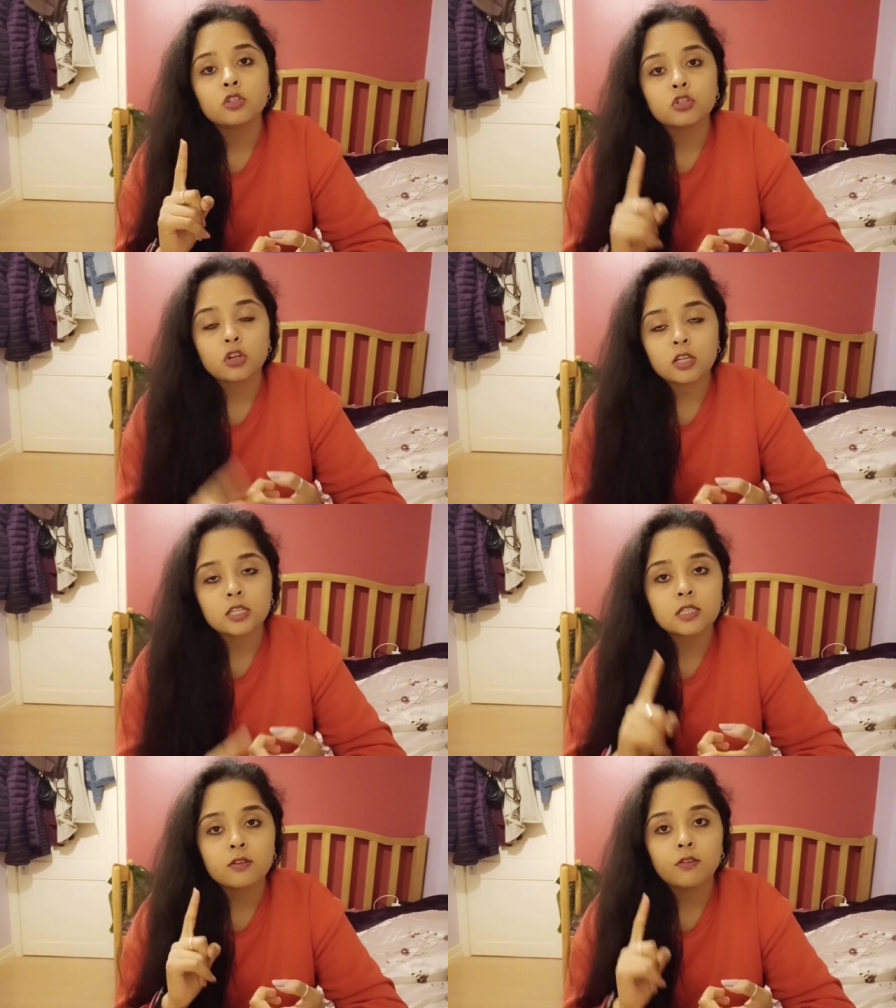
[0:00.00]
just
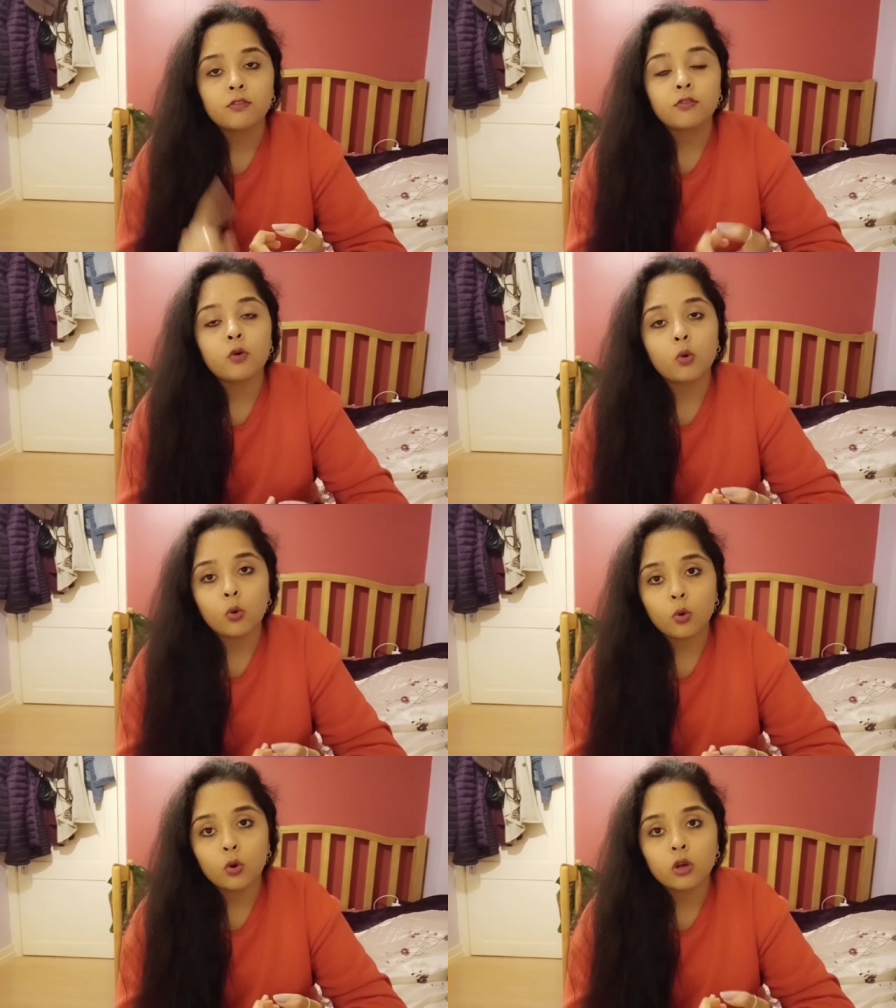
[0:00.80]

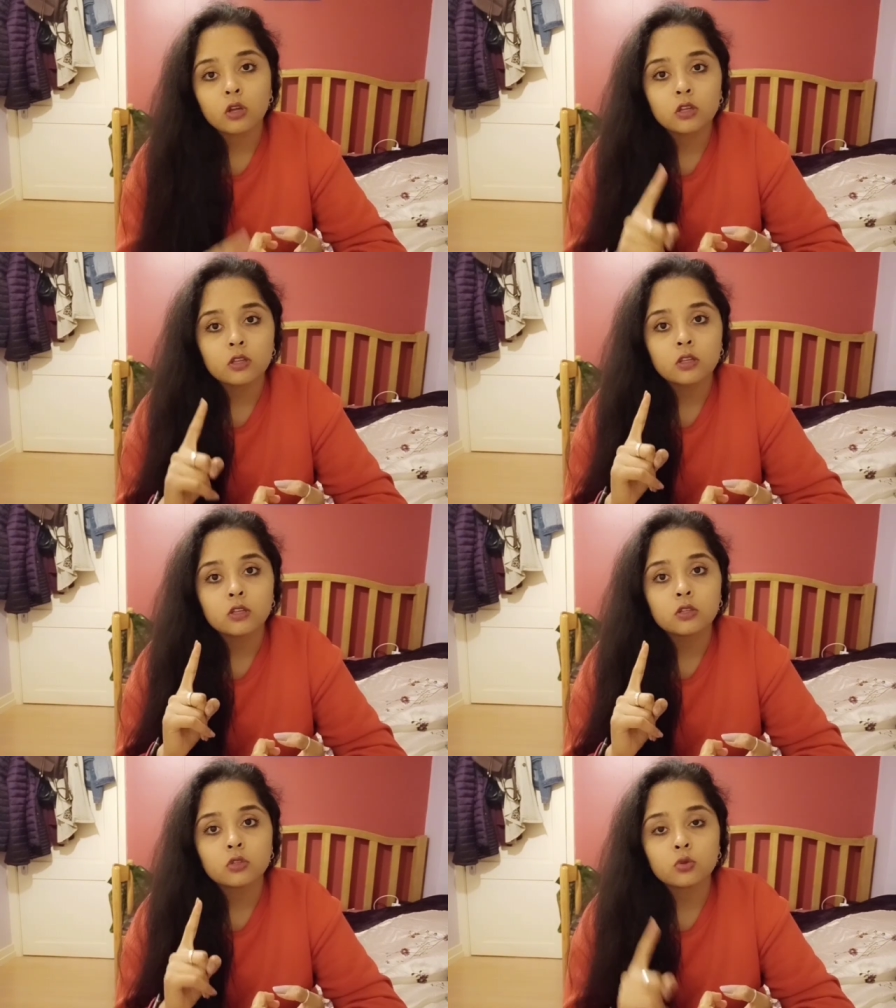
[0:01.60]
for
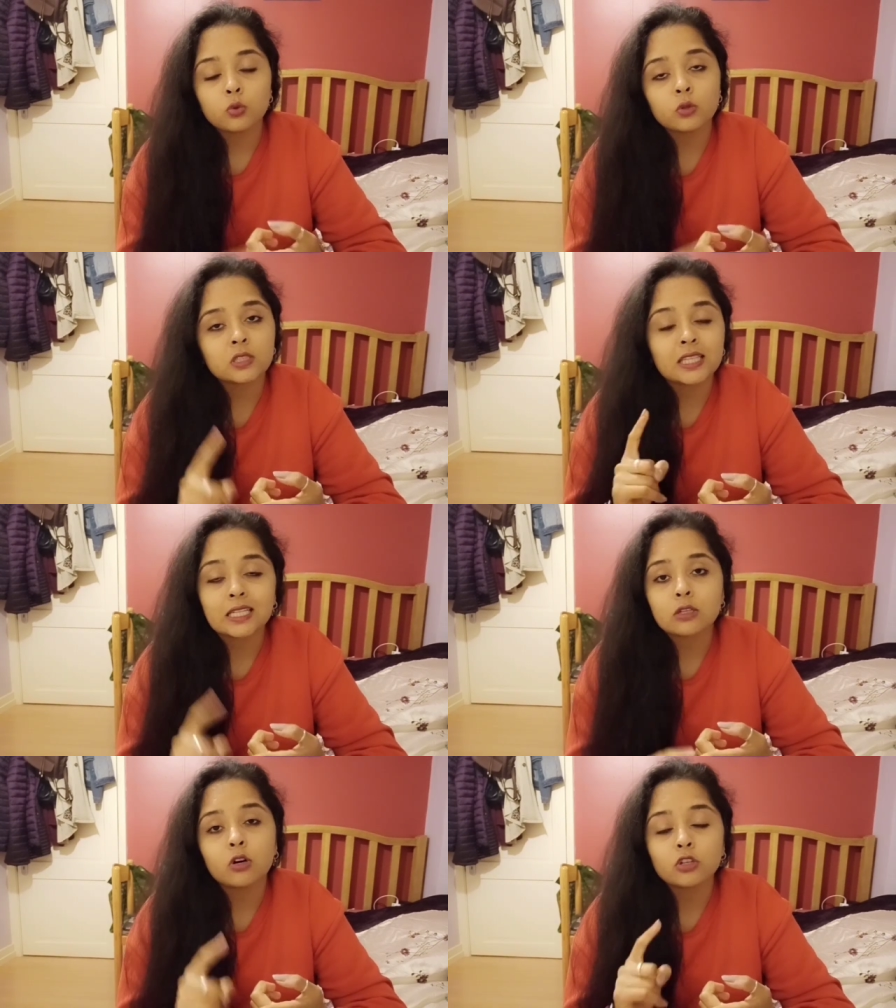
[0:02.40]
talks that
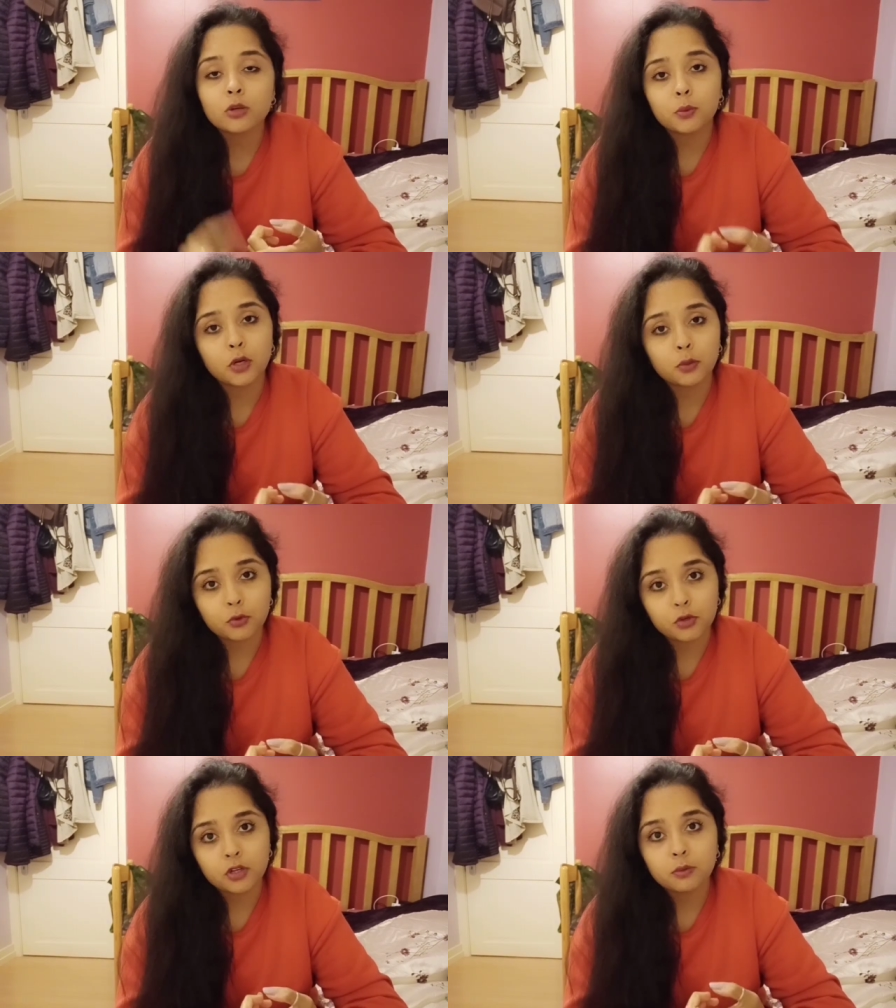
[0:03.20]
aren't
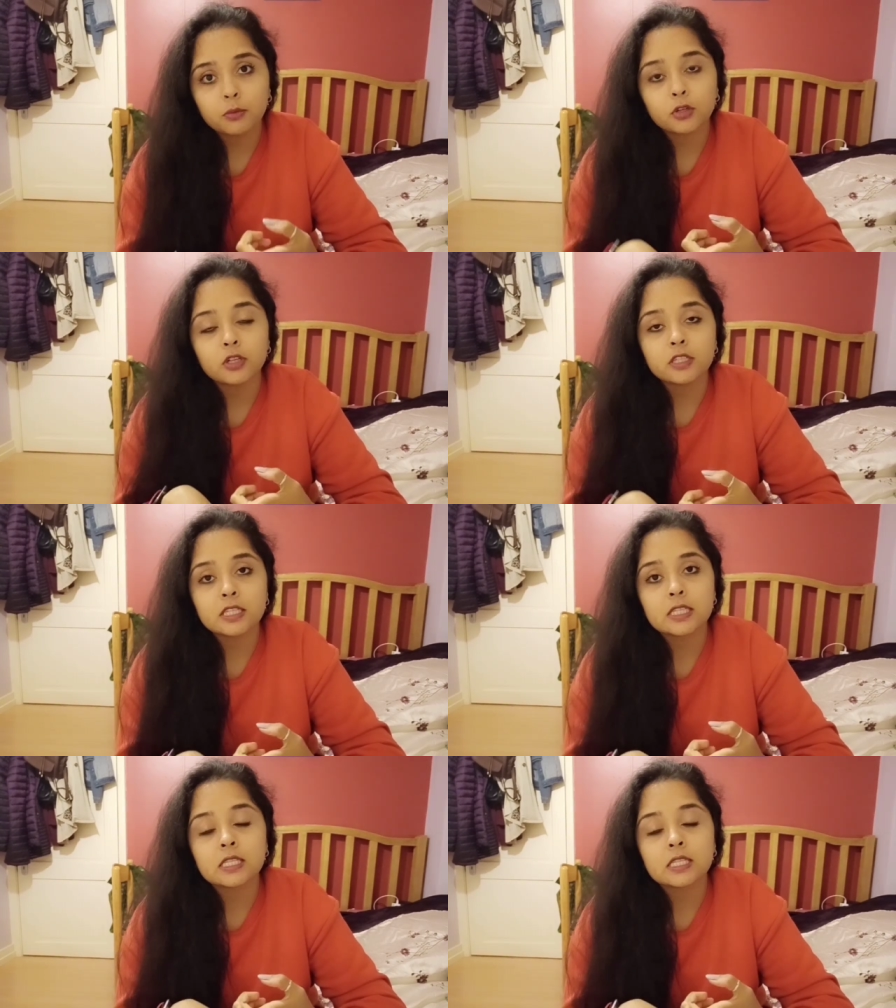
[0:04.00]
appropriate, because